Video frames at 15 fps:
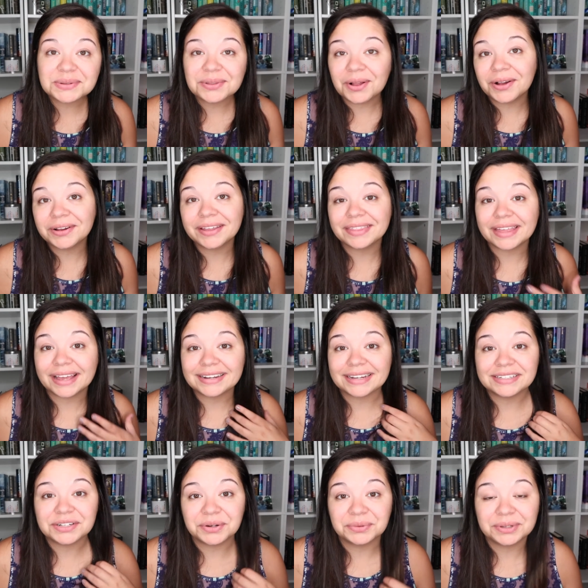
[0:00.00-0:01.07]
so long that
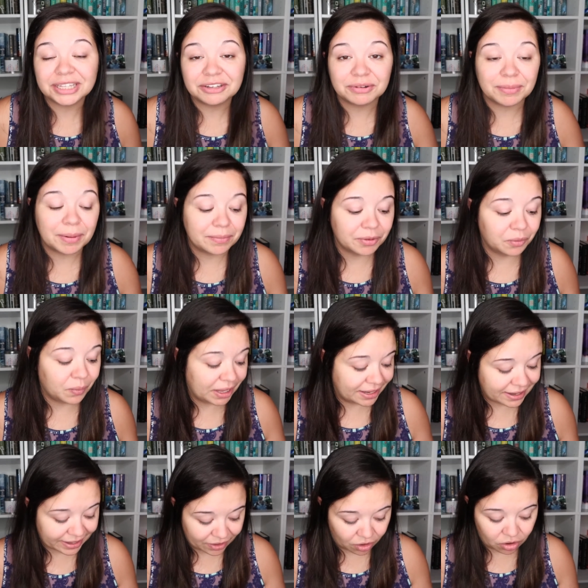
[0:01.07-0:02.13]
I don't really remember
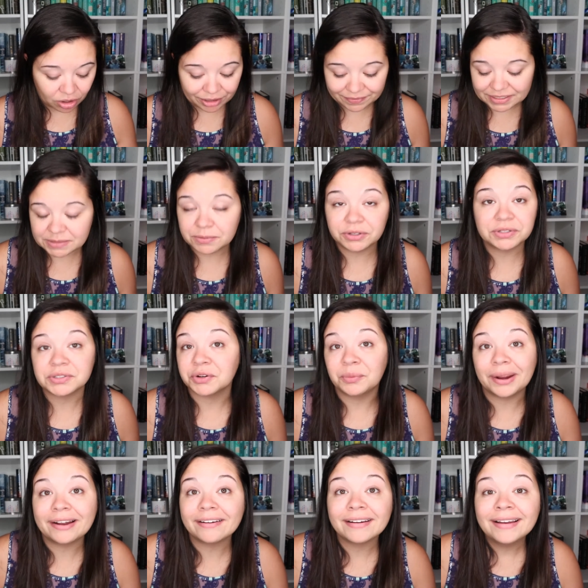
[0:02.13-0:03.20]
when I got all of these books or
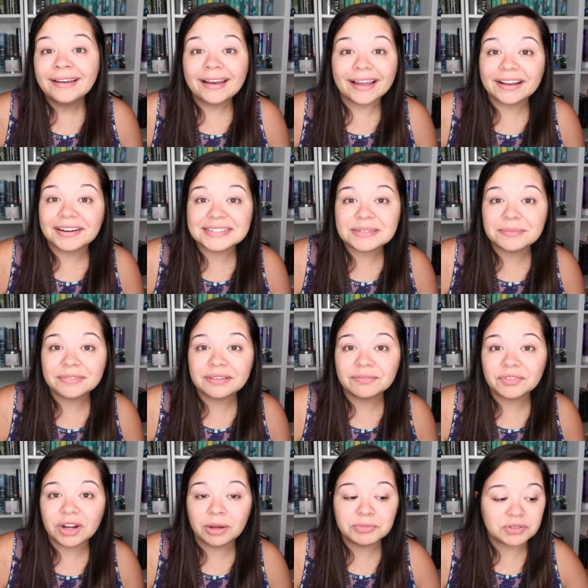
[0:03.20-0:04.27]
where I got some of them
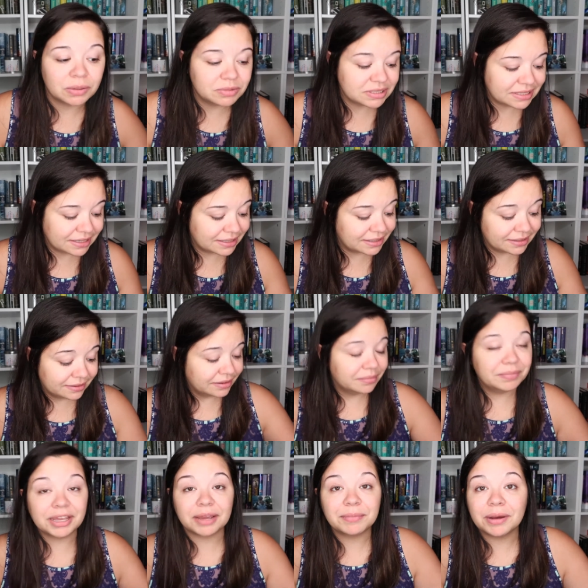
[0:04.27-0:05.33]
from, so I'm just gonna
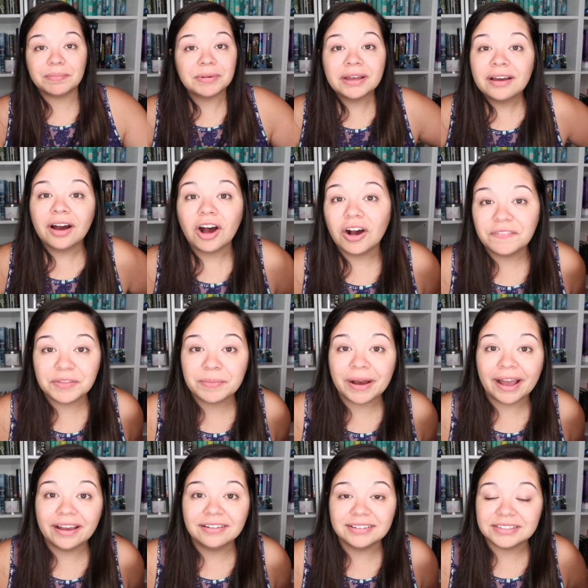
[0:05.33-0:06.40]
pick them up off the
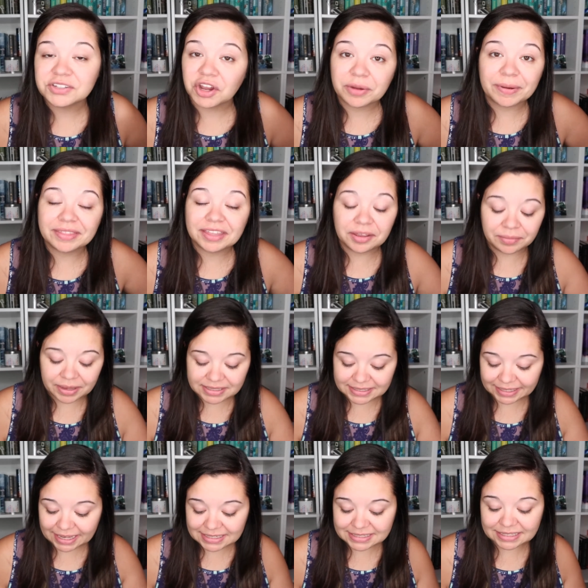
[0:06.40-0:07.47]
pile and talk about them as
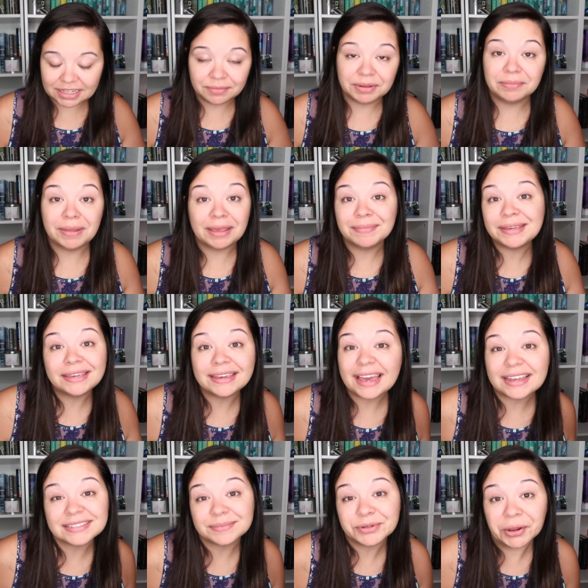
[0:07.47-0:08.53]
I get to them, and maybe
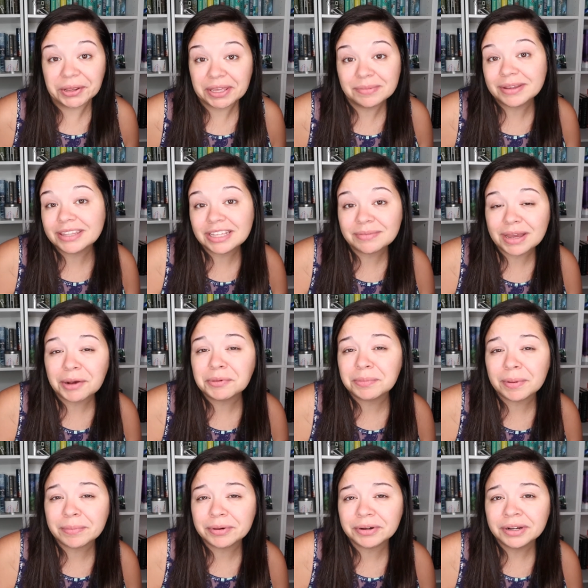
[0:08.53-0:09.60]
as I'm talking about them I'll
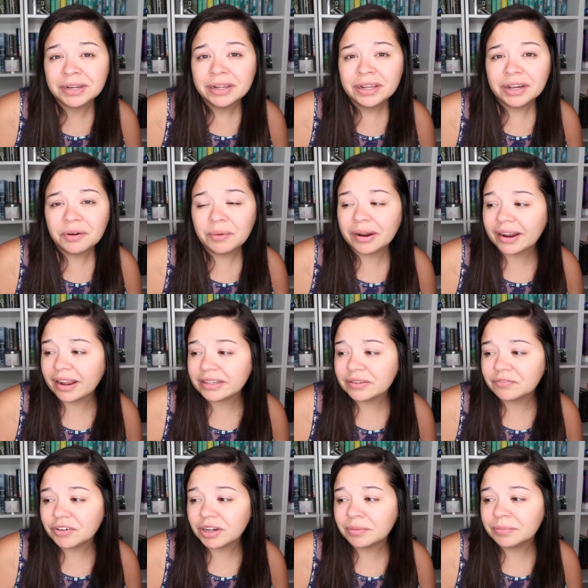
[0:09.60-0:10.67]
remember where I got
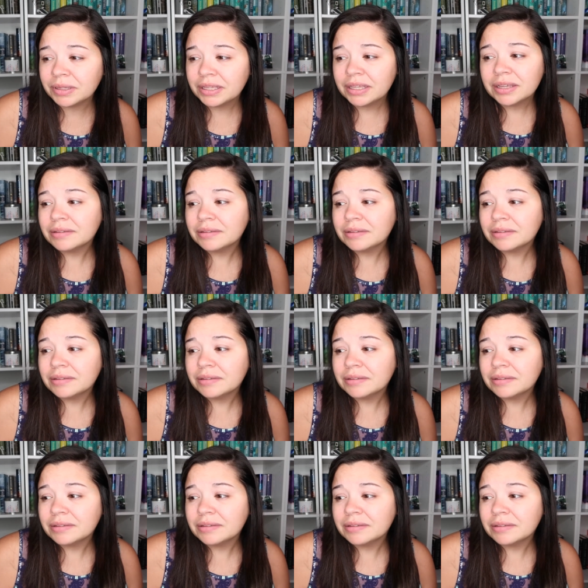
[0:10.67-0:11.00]
them from.